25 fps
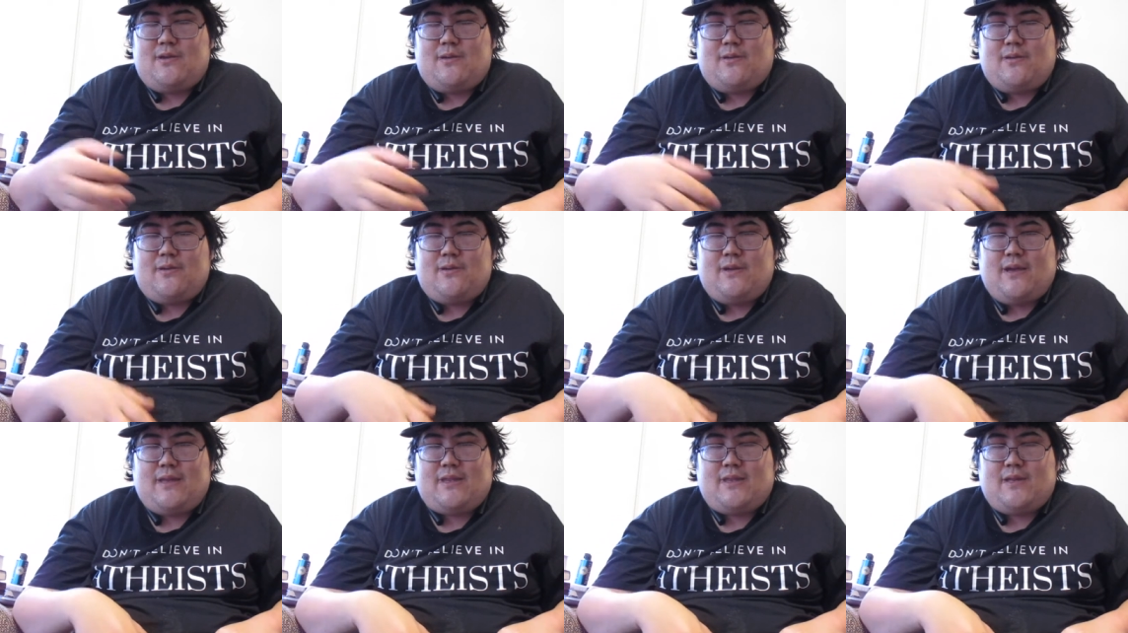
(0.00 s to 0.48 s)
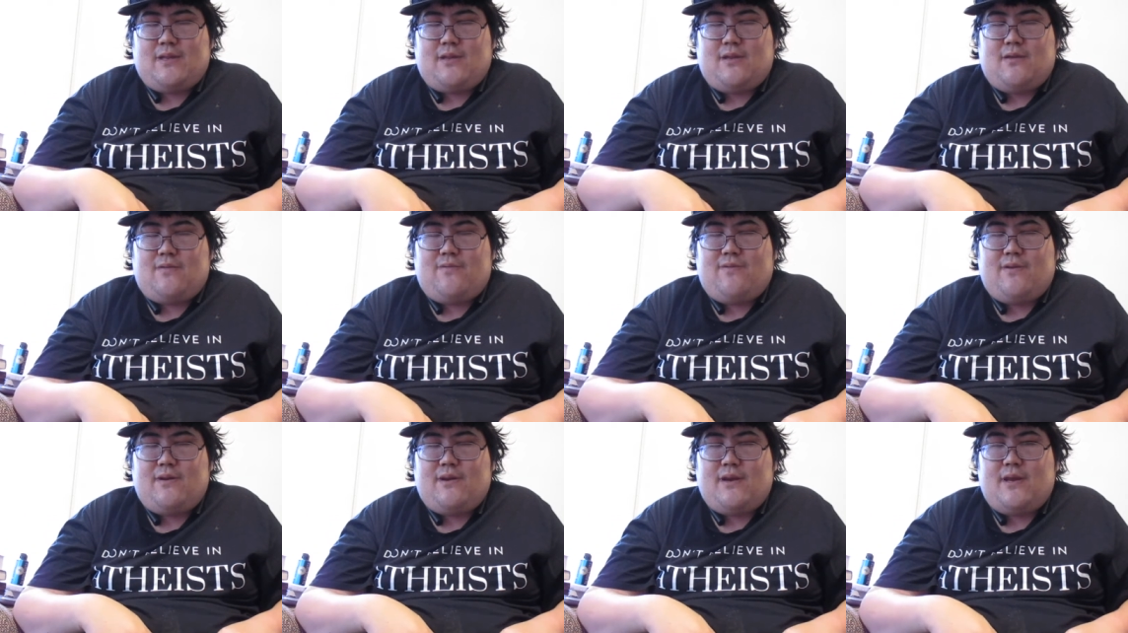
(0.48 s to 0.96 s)
have to
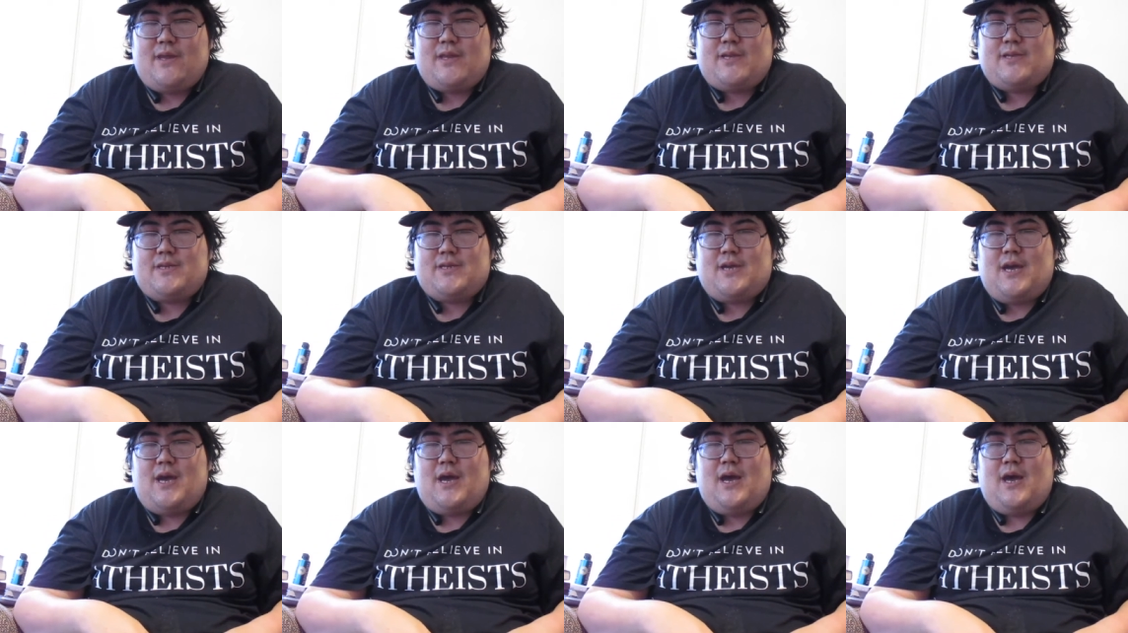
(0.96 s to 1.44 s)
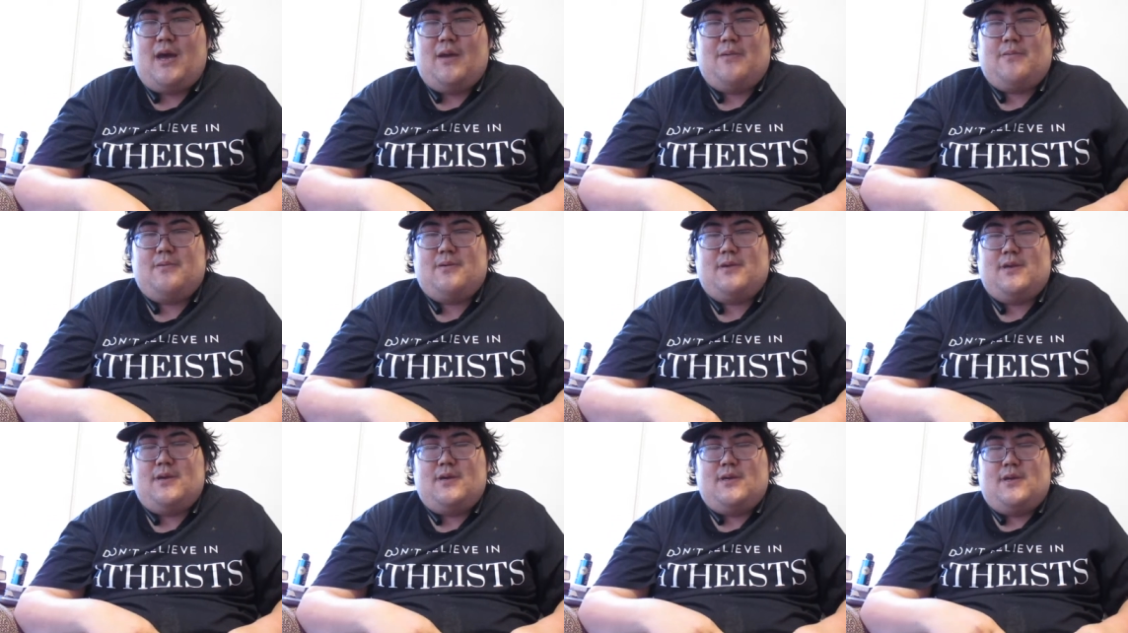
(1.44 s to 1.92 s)
look for another
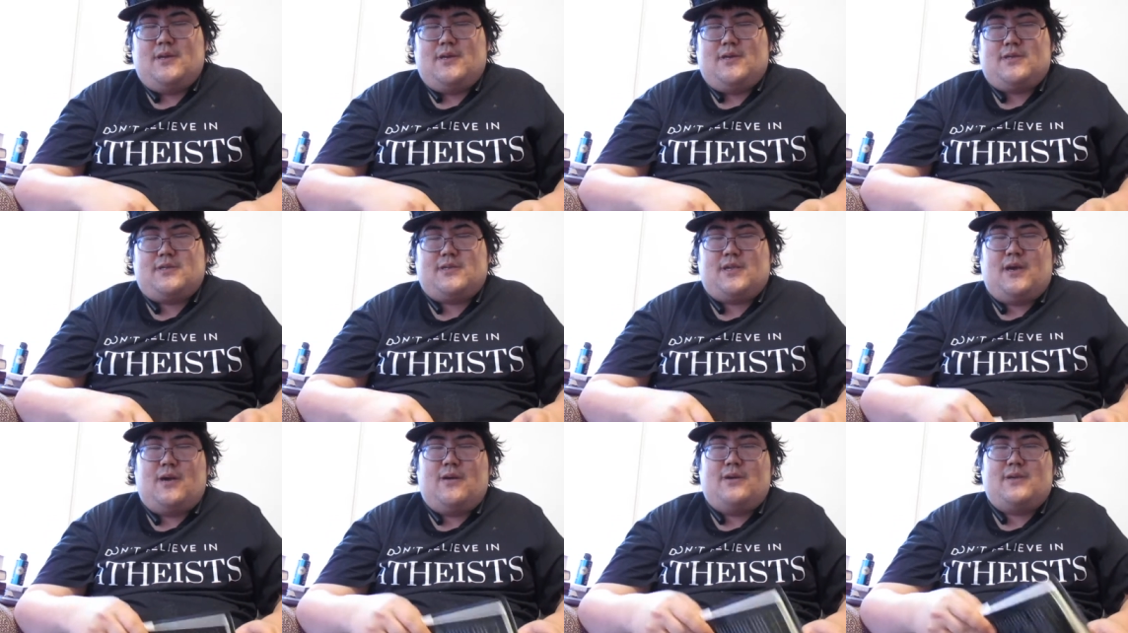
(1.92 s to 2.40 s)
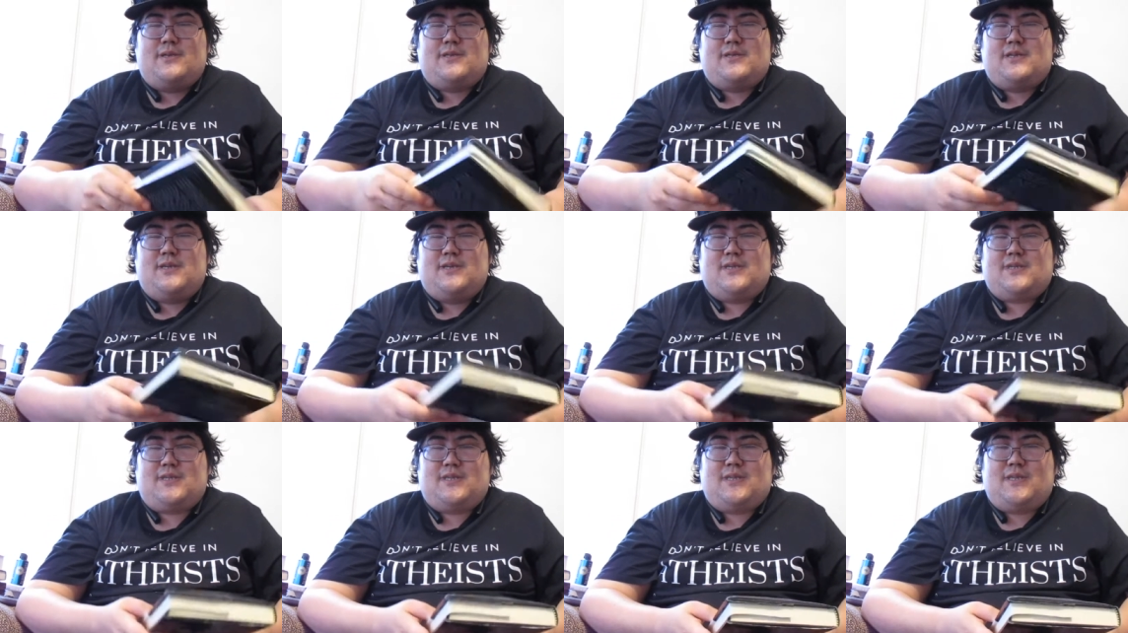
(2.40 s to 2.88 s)
job. So
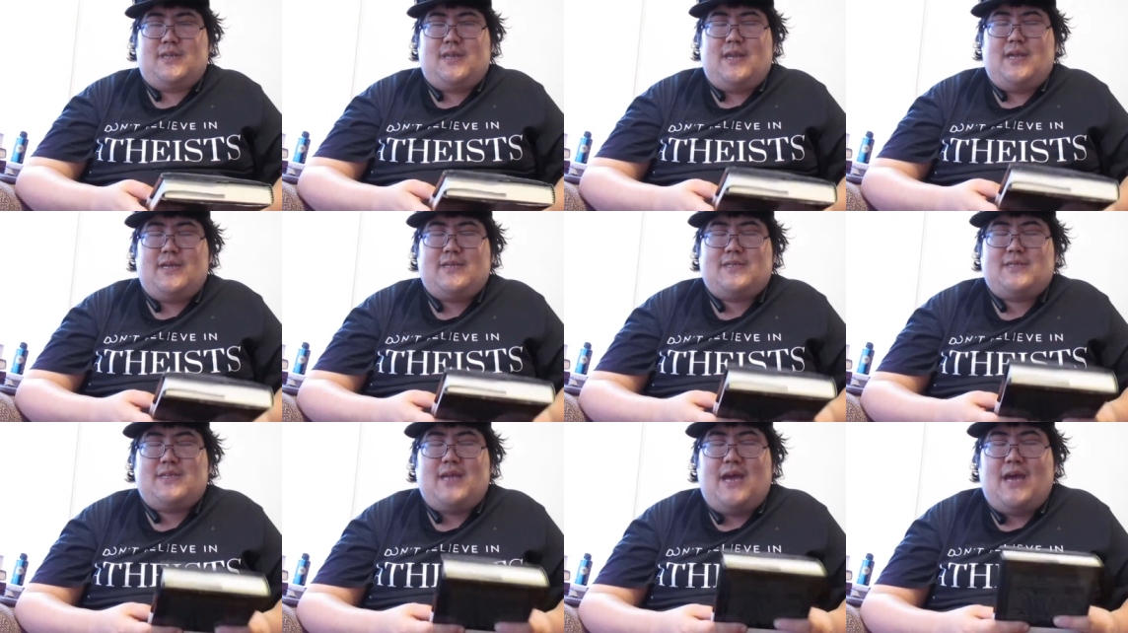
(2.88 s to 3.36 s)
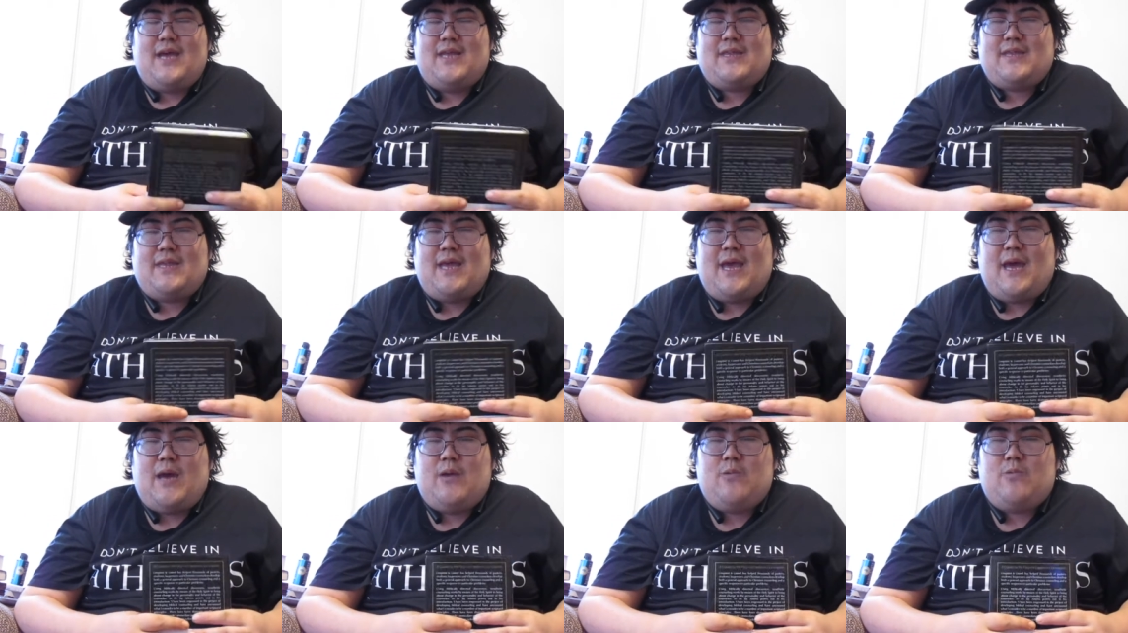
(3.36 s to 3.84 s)
it's
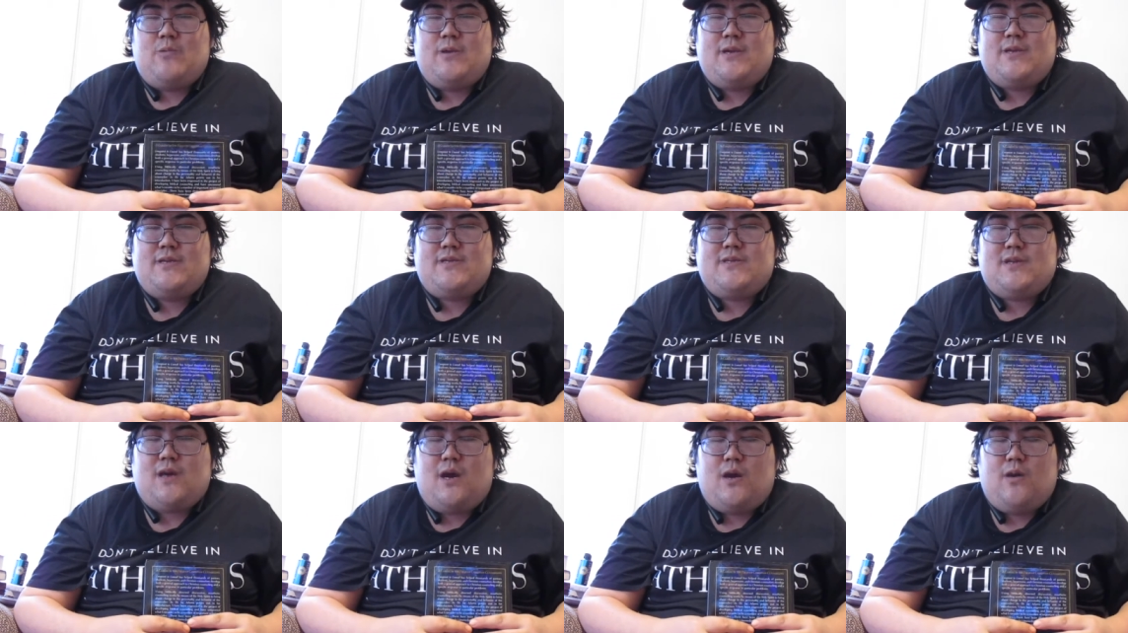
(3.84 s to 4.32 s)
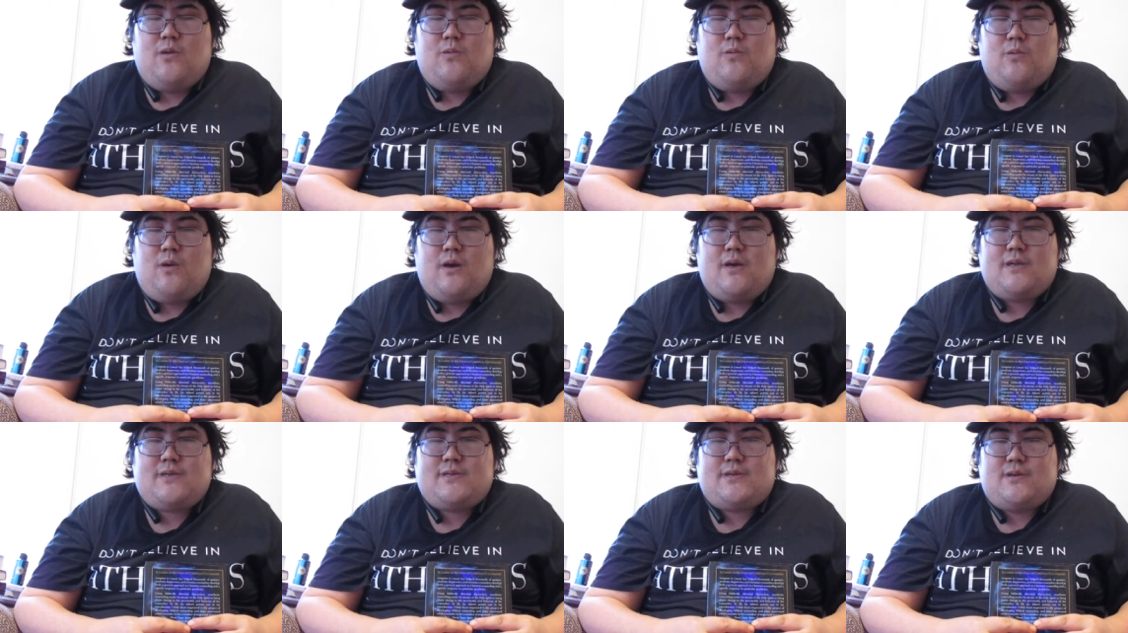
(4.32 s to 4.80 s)
not that we don't
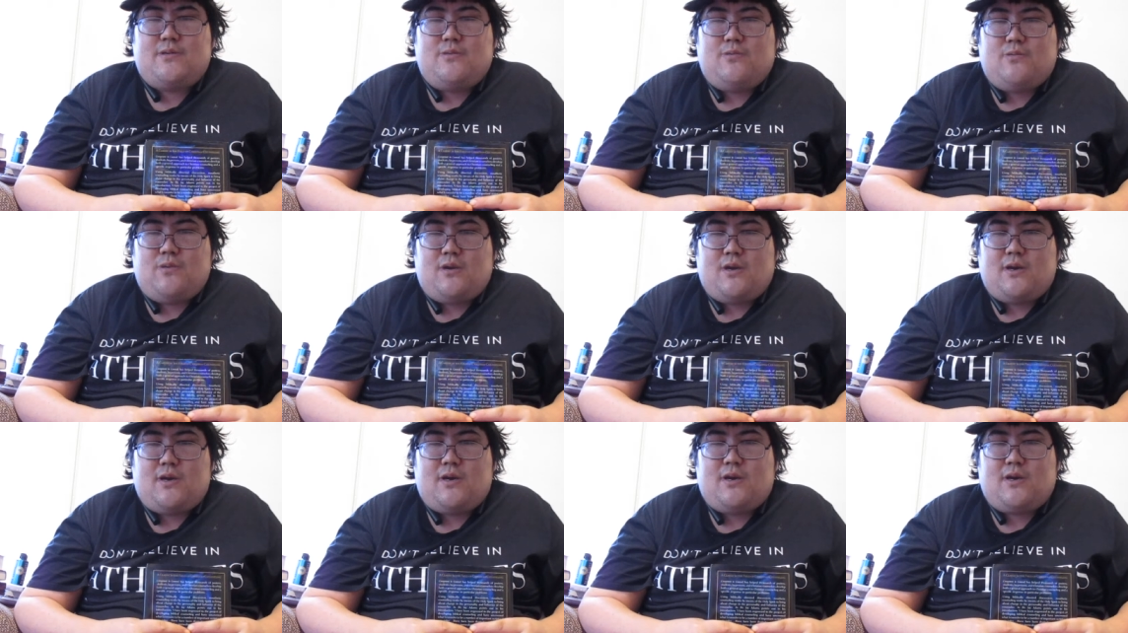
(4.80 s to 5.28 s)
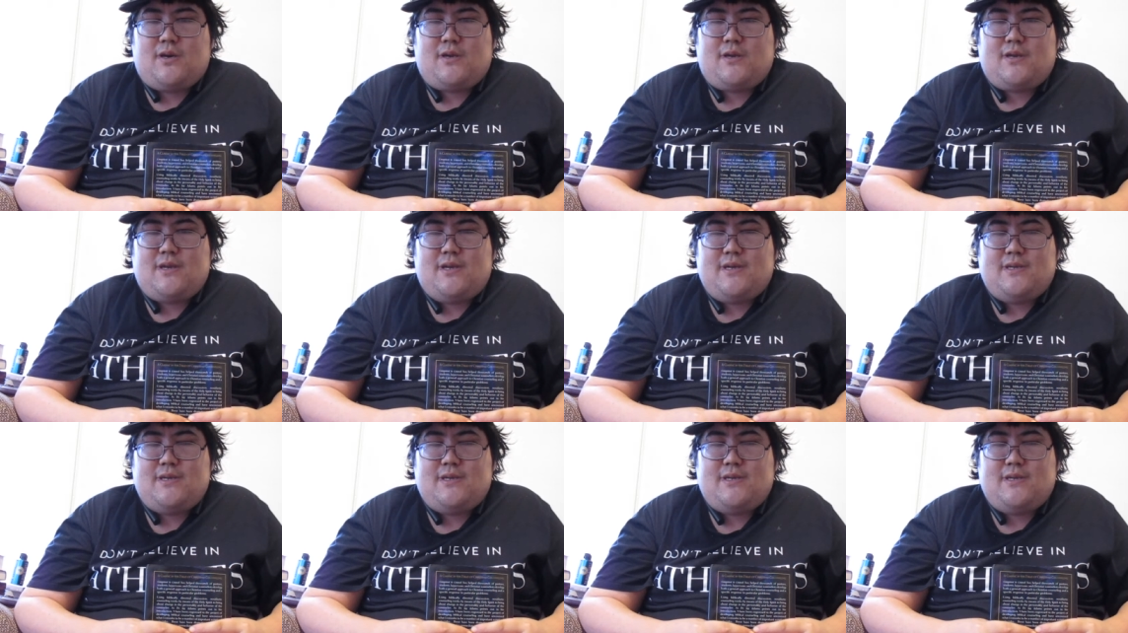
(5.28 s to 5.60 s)
want to work.